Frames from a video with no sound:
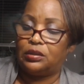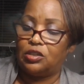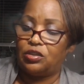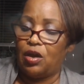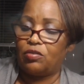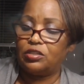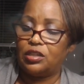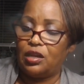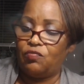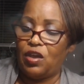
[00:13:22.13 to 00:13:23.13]
As y'all can
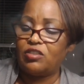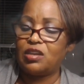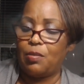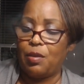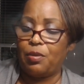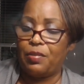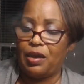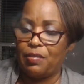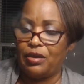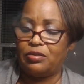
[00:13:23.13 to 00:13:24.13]
see. Next time I'm gonna
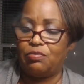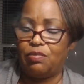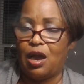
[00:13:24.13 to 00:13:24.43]
make my